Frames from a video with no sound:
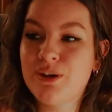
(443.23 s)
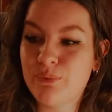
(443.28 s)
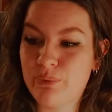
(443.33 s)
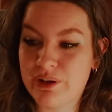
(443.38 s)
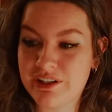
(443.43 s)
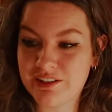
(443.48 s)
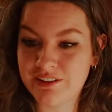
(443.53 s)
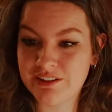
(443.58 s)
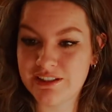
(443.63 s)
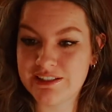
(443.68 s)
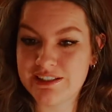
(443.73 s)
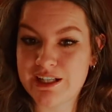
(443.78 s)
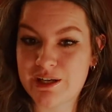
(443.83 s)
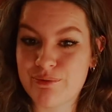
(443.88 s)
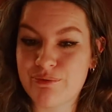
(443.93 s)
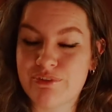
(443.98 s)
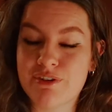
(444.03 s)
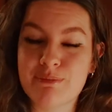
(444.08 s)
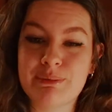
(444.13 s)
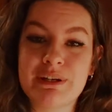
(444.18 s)
went and laid
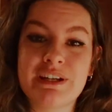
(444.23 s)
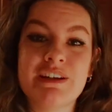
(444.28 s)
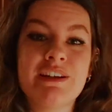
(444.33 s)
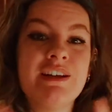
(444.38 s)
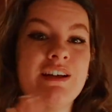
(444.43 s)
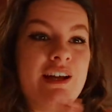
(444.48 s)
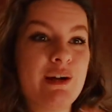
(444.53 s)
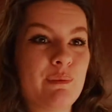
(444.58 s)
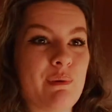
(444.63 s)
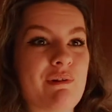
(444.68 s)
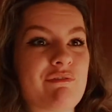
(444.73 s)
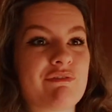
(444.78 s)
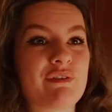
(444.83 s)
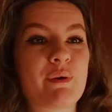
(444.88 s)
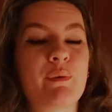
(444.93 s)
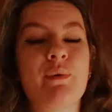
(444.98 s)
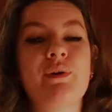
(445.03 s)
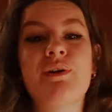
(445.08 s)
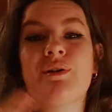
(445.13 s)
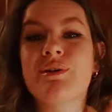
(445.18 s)
down for a bit went for
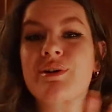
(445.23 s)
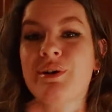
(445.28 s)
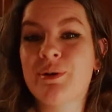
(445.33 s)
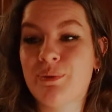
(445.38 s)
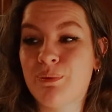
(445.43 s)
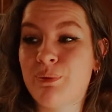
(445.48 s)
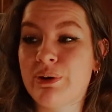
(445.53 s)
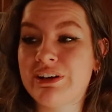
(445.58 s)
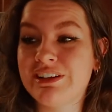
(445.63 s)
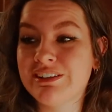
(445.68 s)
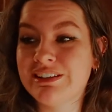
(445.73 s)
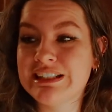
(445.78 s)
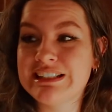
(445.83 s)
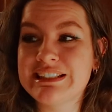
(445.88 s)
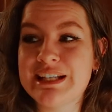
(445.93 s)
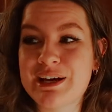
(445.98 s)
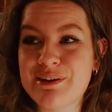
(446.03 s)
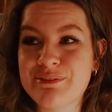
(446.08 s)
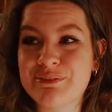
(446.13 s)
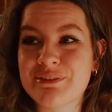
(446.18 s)
a walk, went and laid
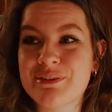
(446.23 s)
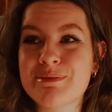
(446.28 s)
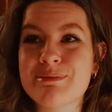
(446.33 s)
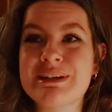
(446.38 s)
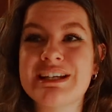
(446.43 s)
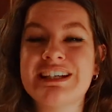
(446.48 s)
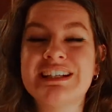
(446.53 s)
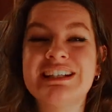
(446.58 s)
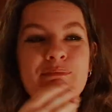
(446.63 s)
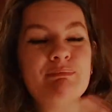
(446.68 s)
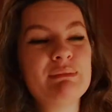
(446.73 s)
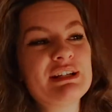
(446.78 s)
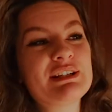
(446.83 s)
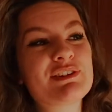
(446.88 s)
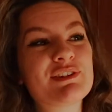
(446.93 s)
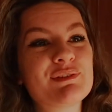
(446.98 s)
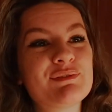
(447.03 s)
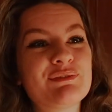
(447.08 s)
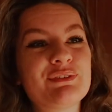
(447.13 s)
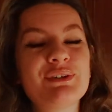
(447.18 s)
down for a bit, made
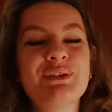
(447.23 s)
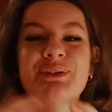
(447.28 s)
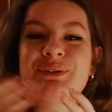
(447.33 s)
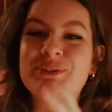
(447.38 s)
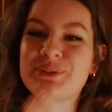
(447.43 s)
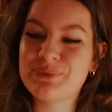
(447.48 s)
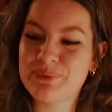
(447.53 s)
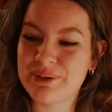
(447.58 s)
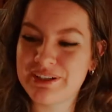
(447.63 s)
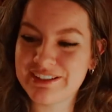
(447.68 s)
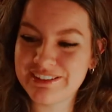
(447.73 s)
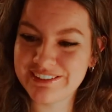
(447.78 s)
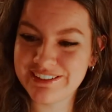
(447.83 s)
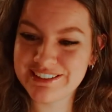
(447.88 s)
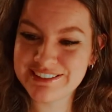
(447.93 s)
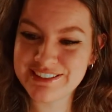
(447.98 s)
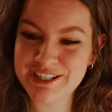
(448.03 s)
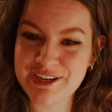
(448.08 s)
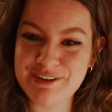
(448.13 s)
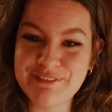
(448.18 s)
some food, went and
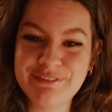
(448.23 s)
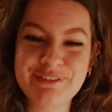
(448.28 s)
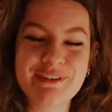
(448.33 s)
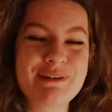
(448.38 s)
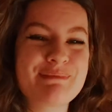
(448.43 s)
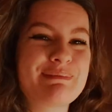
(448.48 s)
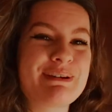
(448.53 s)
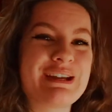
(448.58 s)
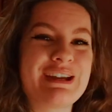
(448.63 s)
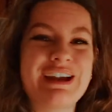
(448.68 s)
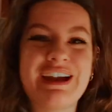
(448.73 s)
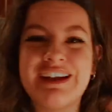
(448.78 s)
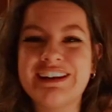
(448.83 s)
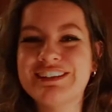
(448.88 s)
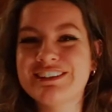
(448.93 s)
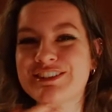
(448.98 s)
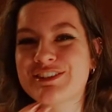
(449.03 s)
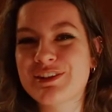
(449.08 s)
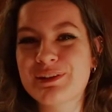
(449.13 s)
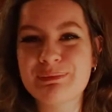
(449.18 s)
laid down for a bit, and
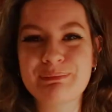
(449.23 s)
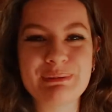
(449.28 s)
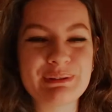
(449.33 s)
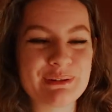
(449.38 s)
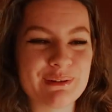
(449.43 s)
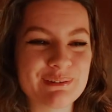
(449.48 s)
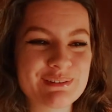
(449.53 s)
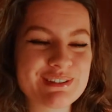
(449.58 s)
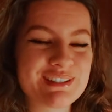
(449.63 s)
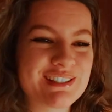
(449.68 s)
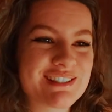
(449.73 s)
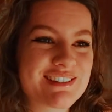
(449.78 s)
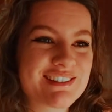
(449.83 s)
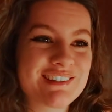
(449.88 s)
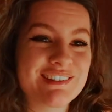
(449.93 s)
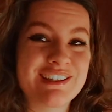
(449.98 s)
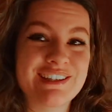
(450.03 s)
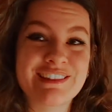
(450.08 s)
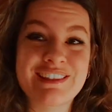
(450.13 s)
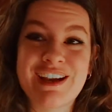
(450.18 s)
it's just been
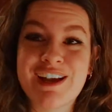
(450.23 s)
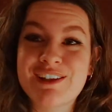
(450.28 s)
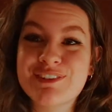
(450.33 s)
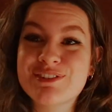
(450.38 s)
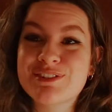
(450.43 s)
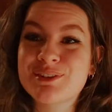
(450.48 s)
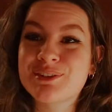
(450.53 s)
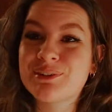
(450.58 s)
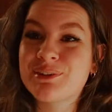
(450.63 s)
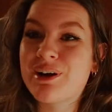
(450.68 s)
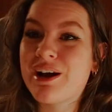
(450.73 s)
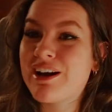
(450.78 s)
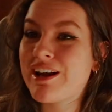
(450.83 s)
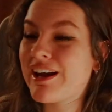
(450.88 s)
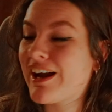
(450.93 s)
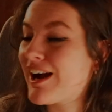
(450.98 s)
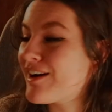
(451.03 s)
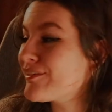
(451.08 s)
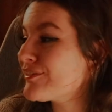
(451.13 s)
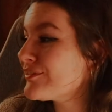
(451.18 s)
alternating like that, so I
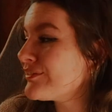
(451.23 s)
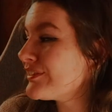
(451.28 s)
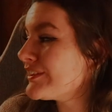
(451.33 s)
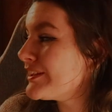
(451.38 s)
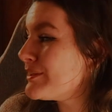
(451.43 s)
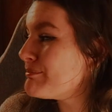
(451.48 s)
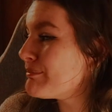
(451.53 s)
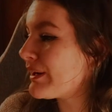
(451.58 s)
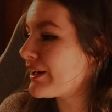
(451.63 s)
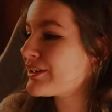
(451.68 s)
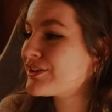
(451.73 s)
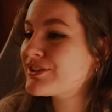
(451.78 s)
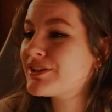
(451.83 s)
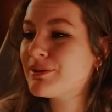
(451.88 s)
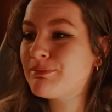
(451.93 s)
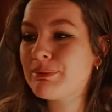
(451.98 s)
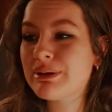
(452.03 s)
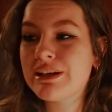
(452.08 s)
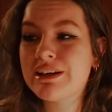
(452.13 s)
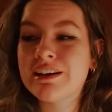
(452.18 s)
haven't really managed
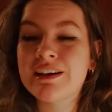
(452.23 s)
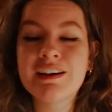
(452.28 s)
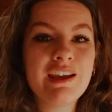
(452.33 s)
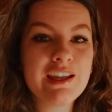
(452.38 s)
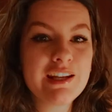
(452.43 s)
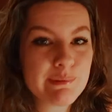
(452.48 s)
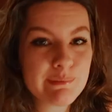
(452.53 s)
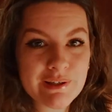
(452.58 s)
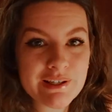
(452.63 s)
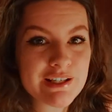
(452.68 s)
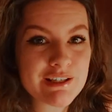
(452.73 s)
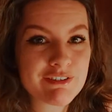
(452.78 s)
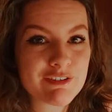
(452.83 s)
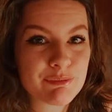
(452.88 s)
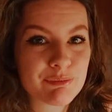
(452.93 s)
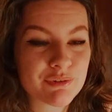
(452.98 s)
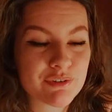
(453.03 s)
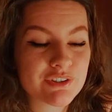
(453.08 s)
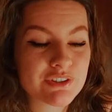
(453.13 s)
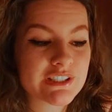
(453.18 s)
to be anywhere near as
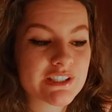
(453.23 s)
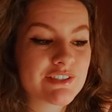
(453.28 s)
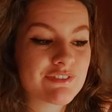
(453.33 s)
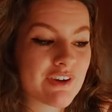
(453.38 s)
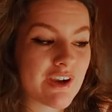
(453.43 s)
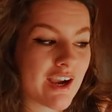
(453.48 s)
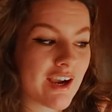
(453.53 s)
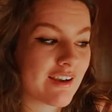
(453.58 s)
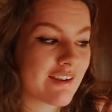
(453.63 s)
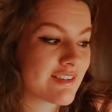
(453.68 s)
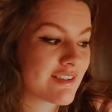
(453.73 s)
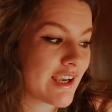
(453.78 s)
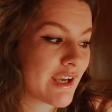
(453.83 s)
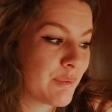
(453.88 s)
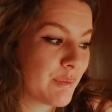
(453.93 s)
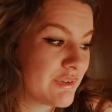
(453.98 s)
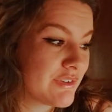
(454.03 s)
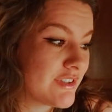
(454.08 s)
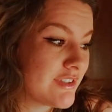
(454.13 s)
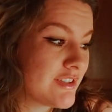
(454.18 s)
productive as I
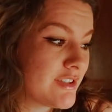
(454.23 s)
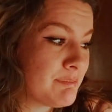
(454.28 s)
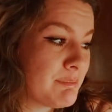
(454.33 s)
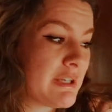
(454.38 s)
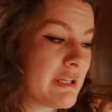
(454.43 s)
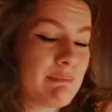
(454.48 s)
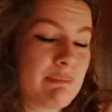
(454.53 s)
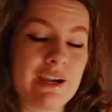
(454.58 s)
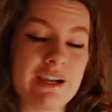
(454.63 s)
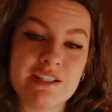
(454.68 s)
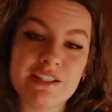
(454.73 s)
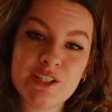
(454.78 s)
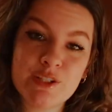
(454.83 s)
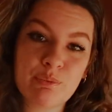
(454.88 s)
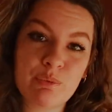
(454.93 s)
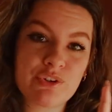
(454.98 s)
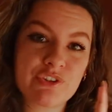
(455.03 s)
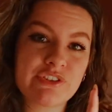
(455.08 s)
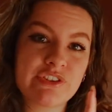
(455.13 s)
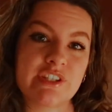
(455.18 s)
wanted to be, but I did
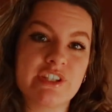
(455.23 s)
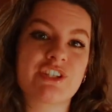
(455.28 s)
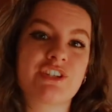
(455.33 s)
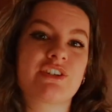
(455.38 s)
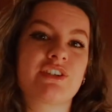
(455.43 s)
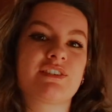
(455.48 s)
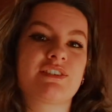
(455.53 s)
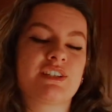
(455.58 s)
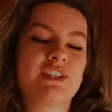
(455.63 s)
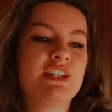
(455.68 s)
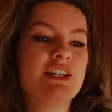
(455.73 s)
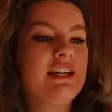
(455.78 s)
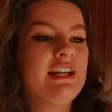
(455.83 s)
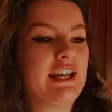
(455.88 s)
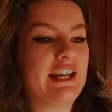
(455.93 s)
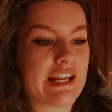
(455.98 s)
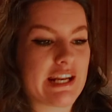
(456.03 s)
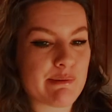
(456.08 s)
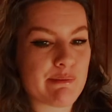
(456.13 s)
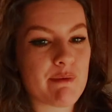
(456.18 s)
wash the dishes,
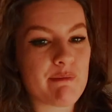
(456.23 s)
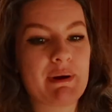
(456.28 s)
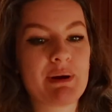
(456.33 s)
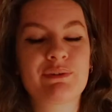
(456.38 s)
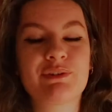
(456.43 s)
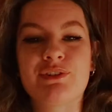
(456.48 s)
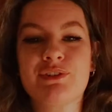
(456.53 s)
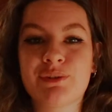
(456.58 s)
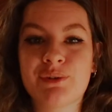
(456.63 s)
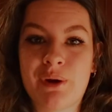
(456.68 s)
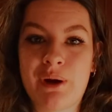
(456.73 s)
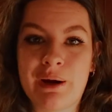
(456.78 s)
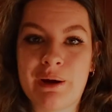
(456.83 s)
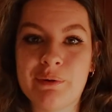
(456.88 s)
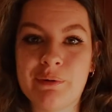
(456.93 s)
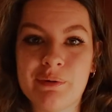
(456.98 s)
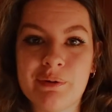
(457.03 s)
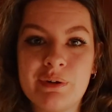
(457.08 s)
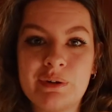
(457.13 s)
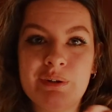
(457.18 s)
and I'm about to sort
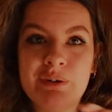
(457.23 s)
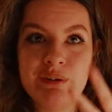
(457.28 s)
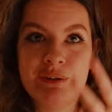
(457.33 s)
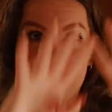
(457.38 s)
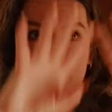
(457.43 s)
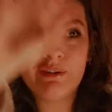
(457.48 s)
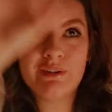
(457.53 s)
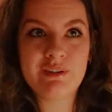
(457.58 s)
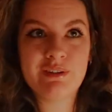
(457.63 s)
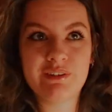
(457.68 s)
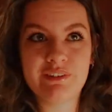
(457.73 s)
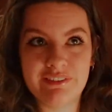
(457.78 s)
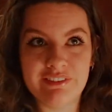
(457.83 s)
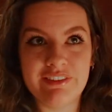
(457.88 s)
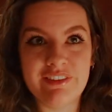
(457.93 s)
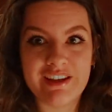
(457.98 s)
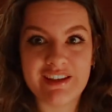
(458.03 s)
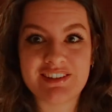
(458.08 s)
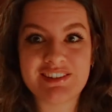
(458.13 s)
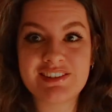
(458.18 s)
out
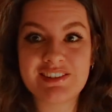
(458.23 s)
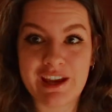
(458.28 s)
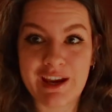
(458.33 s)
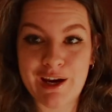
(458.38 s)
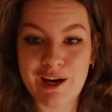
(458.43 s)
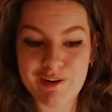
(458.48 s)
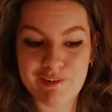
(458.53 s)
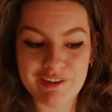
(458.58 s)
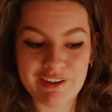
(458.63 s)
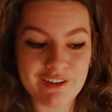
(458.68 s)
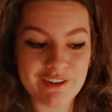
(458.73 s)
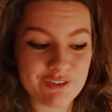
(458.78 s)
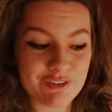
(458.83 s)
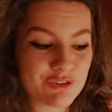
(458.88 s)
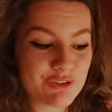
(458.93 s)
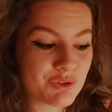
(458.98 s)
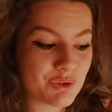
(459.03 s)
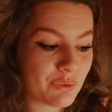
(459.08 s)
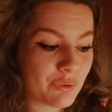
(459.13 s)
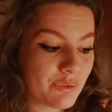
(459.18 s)
this area,
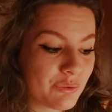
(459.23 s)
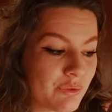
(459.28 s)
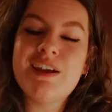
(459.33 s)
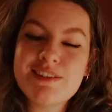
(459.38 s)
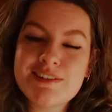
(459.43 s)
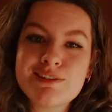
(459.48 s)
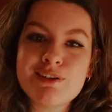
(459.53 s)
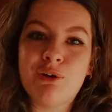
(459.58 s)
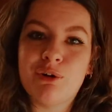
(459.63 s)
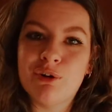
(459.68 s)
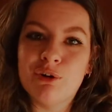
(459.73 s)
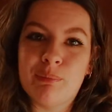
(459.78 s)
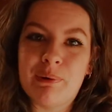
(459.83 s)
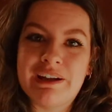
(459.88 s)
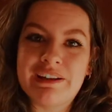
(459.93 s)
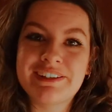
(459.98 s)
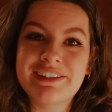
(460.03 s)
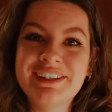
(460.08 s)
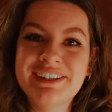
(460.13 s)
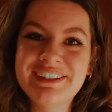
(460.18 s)
so it's not all
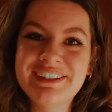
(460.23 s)
bad.